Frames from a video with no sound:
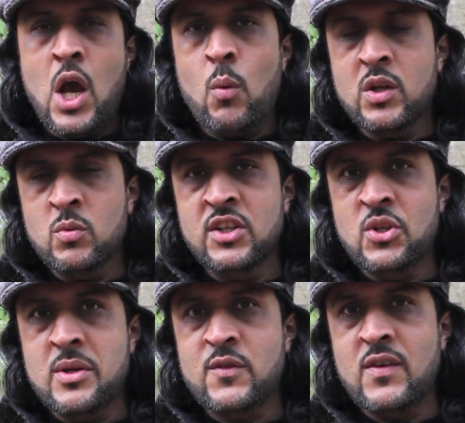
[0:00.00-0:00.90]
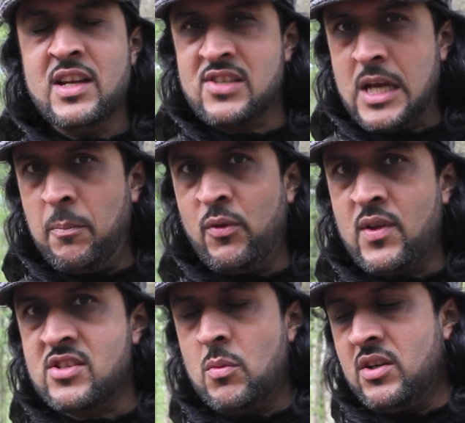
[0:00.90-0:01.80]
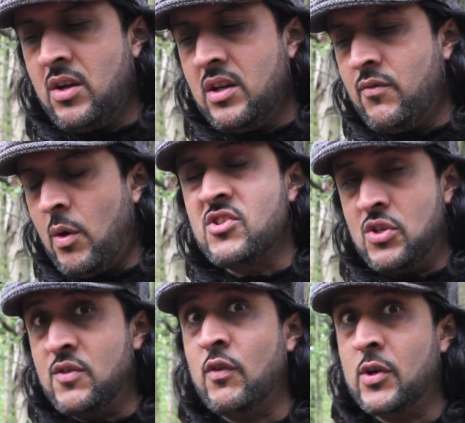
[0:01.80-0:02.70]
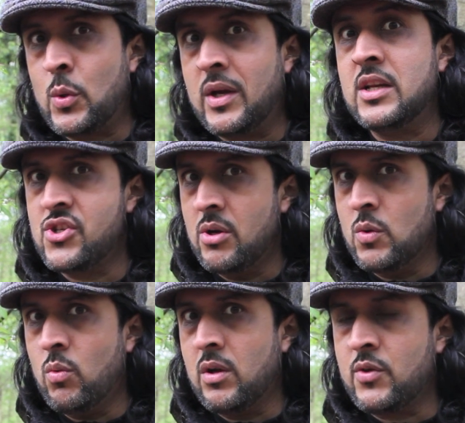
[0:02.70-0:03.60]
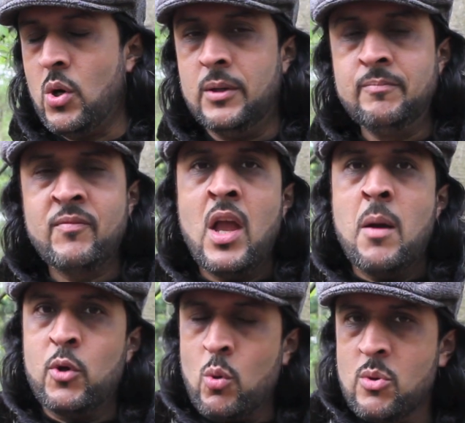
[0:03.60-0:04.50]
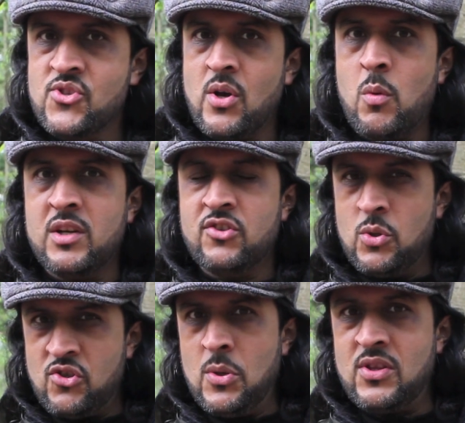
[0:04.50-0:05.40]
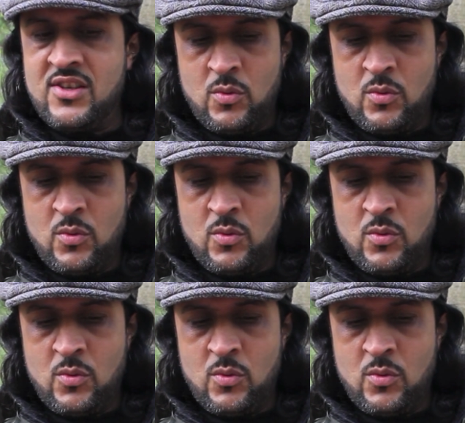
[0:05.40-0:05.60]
And what I want to do in this video is a couple of things. I want to kind of, obviously just very quickly show you what I've got. But also I want to do two things.